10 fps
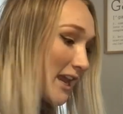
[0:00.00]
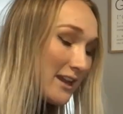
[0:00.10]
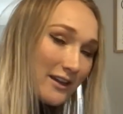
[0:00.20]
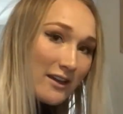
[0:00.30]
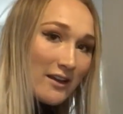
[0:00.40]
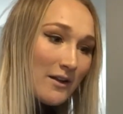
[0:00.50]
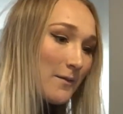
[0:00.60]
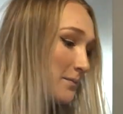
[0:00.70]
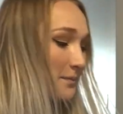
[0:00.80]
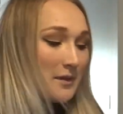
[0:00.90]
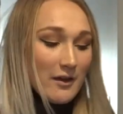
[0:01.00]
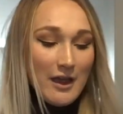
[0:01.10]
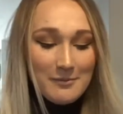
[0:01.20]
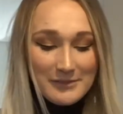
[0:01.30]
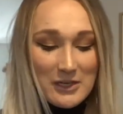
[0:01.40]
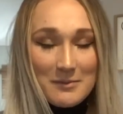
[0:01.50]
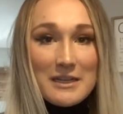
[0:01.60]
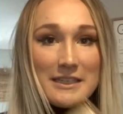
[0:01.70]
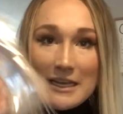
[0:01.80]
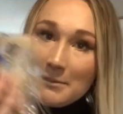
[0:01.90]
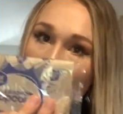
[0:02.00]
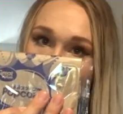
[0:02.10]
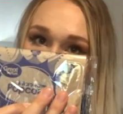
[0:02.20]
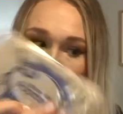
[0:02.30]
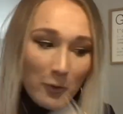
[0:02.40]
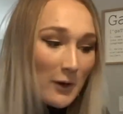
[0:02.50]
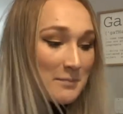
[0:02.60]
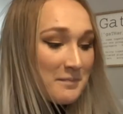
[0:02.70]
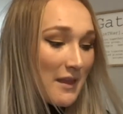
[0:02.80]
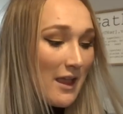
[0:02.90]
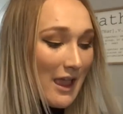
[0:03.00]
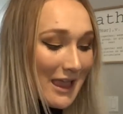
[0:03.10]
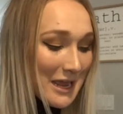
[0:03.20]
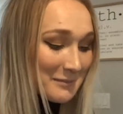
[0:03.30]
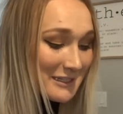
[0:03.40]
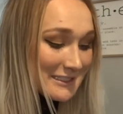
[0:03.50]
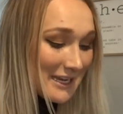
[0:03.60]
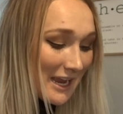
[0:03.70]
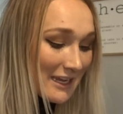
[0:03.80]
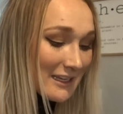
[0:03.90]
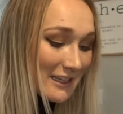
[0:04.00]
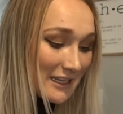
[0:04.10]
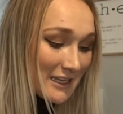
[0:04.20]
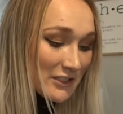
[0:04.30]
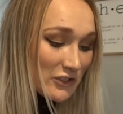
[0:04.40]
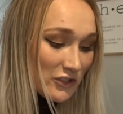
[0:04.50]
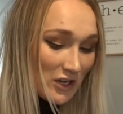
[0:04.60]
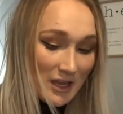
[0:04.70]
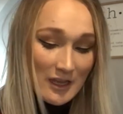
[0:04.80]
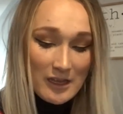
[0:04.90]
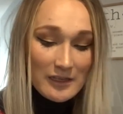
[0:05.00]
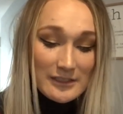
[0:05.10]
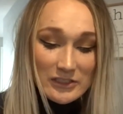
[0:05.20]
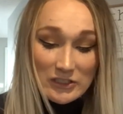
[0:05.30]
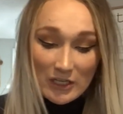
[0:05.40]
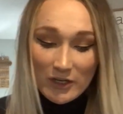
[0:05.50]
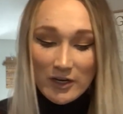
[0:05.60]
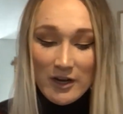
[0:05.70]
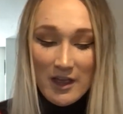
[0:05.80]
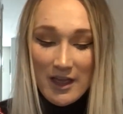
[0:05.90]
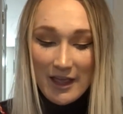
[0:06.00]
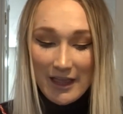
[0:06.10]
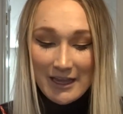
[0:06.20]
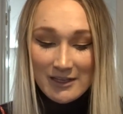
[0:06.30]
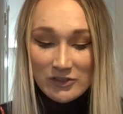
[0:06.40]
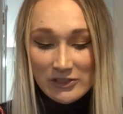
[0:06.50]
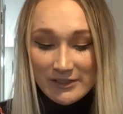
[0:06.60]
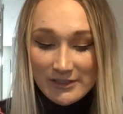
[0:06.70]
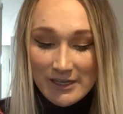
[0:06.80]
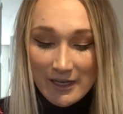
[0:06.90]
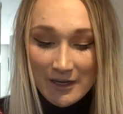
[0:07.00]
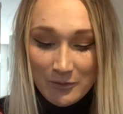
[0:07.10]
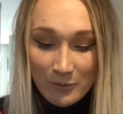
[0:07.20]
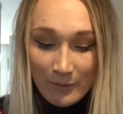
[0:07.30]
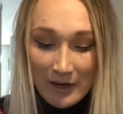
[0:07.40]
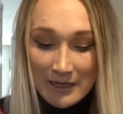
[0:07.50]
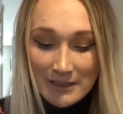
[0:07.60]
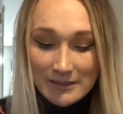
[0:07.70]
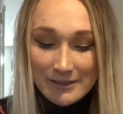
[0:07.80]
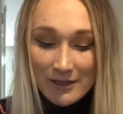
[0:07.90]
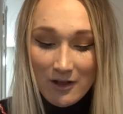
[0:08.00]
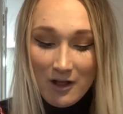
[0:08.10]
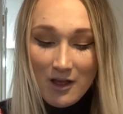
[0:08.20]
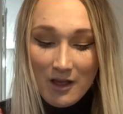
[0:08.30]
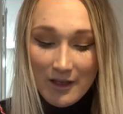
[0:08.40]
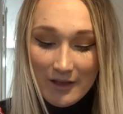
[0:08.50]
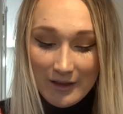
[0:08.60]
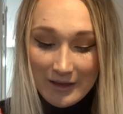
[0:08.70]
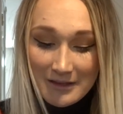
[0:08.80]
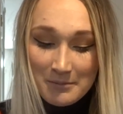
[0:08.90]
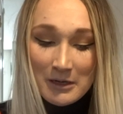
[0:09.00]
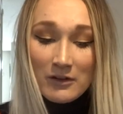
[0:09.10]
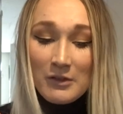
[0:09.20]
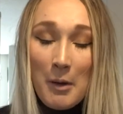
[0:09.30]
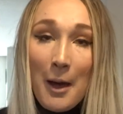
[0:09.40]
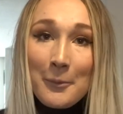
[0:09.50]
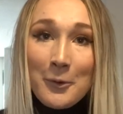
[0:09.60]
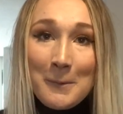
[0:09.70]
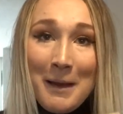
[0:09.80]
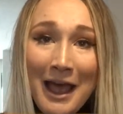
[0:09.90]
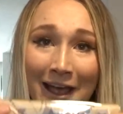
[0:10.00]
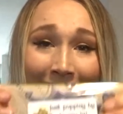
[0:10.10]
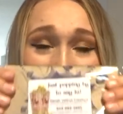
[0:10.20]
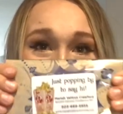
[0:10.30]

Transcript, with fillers: take, okay, so I'm gonna take the bag of popcorn and I'm gonna take each sticker and just stick it right in the middle of the popcorn bag.